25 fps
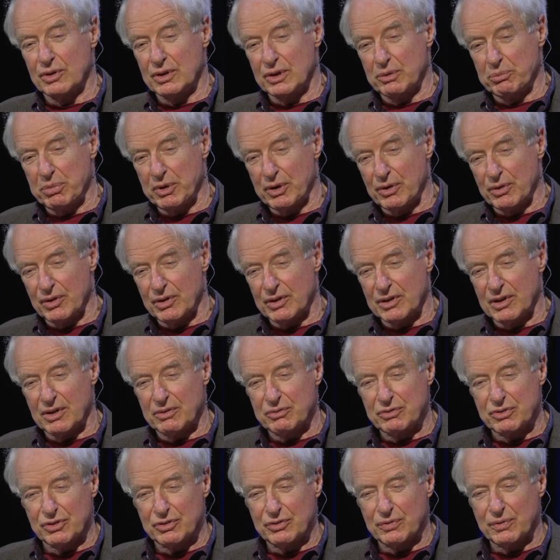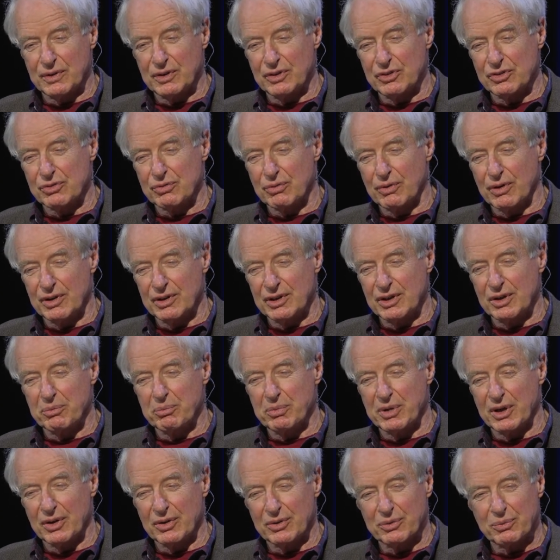in a period I've just finished writing
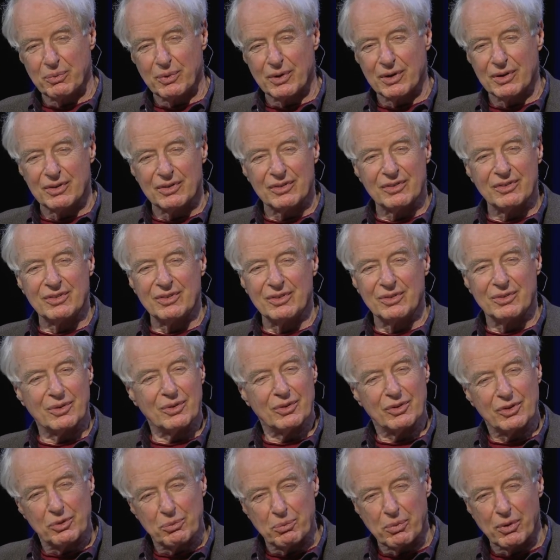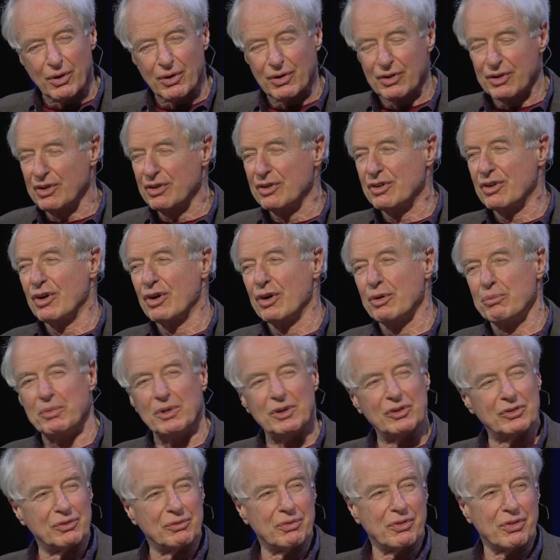about where, you know, you brought in
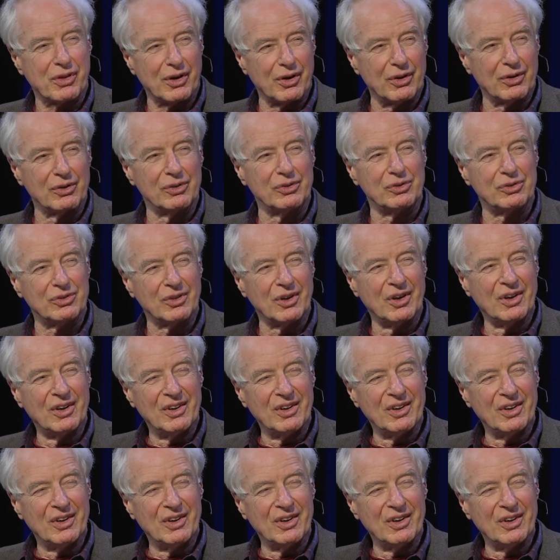armies of thugs.